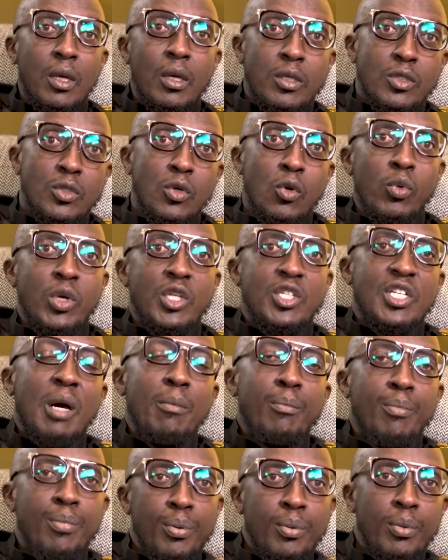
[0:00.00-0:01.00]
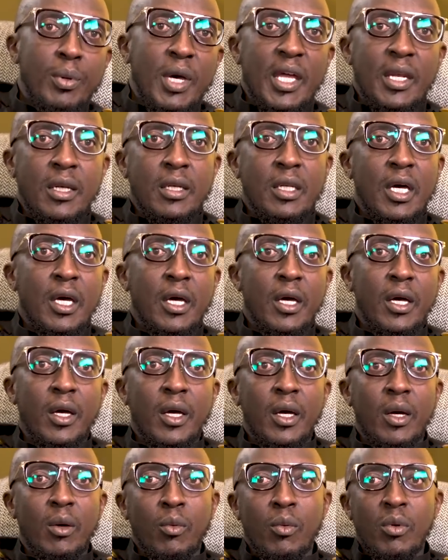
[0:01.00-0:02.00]
So we jump, and
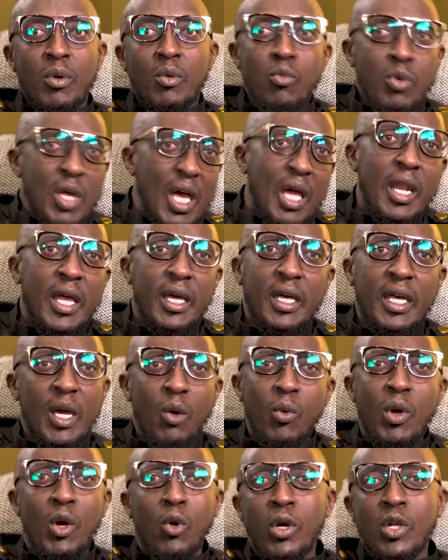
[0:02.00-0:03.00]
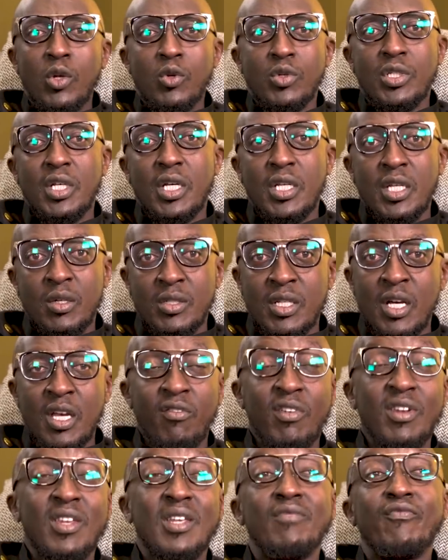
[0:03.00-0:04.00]
we're going to State House. Now,
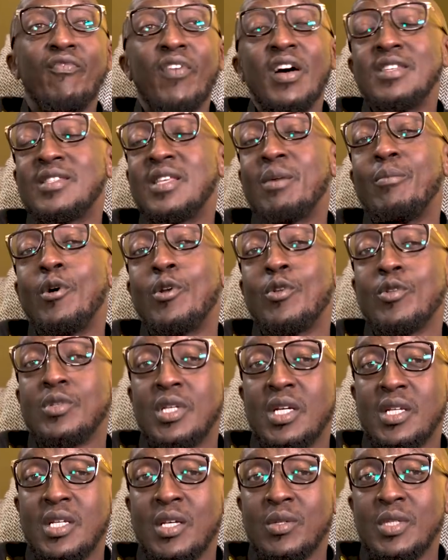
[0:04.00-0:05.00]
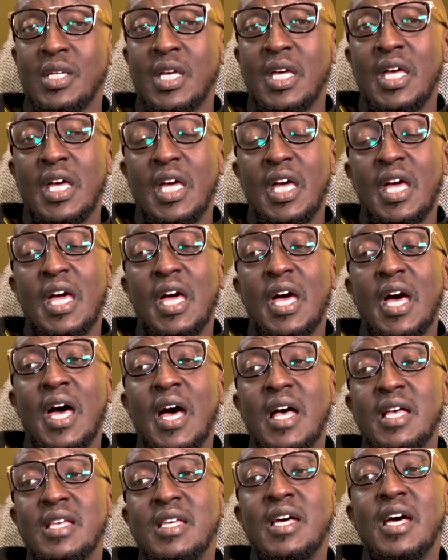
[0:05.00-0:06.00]
even the first time I went to State House,
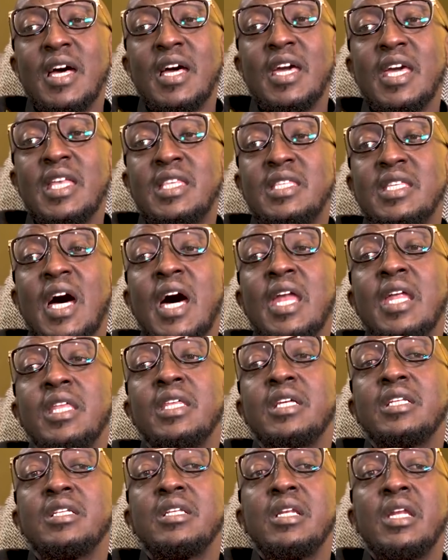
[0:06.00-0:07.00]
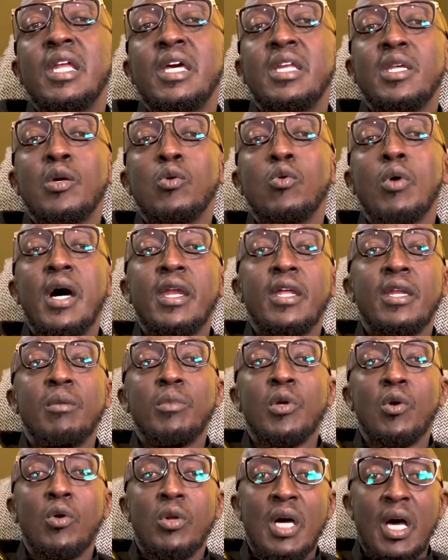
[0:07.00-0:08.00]
it's another lady who added
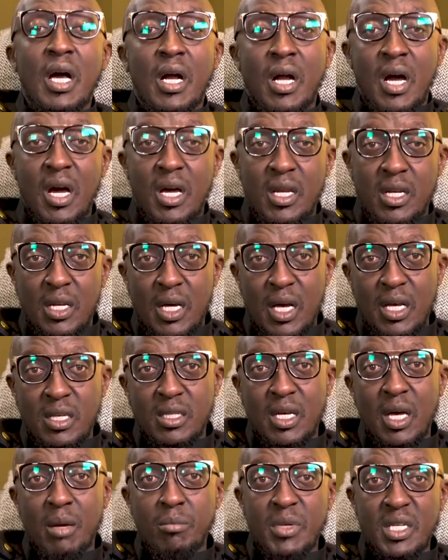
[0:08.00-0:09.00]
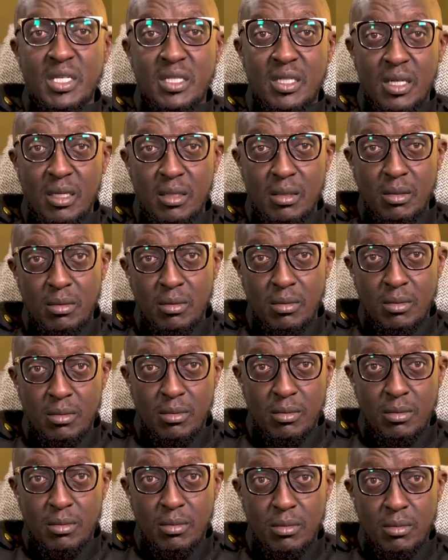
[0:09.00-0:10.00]
me on her card as her mister.
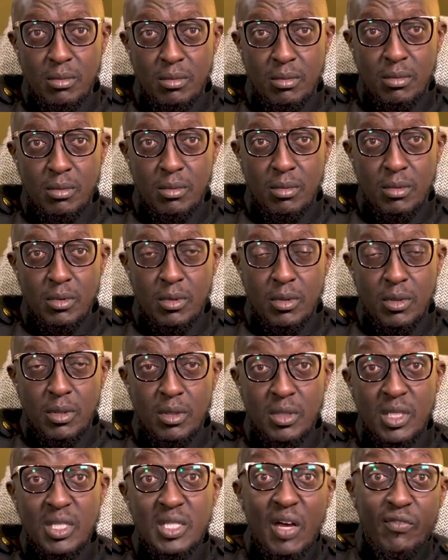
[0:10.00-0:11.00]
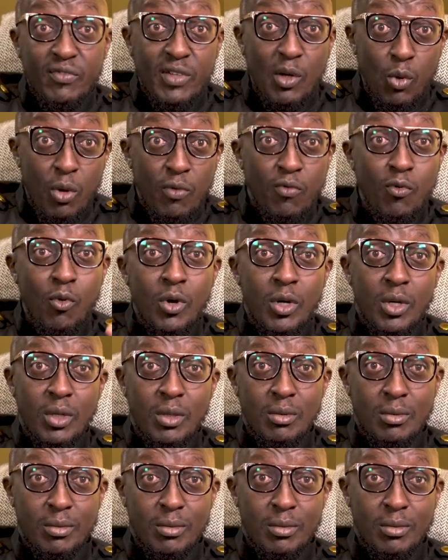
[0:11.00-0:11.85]
This is after we've won.